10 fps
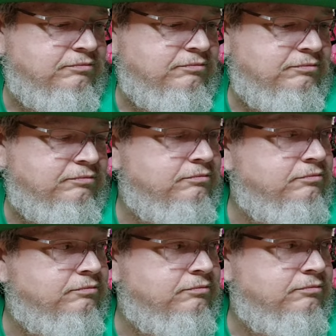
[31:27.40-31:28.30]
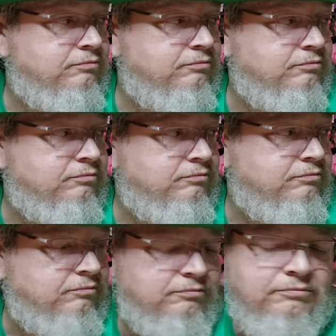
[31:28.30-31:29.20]

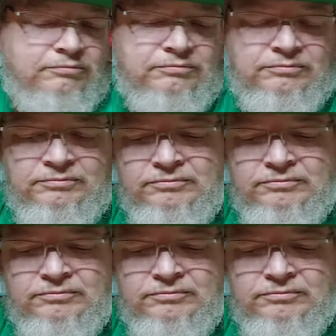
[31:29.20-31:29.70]
(not speaking)